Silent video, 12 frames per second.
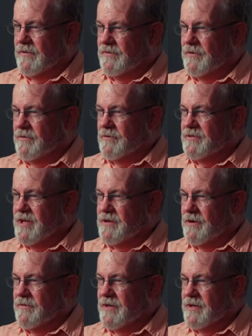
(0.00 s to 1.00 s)
So you
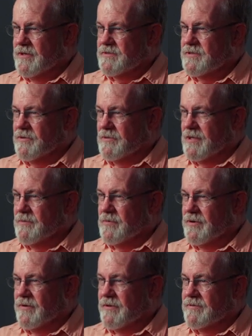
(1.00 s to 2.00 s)
take all that unskilled
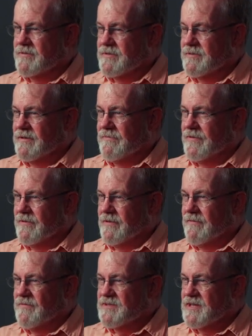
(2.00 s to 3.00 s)
labor and it's, if, you,
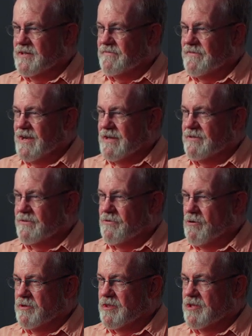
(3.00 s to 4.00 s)
if it's confined to
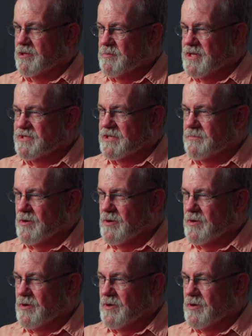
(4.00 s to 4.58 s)
only the domestic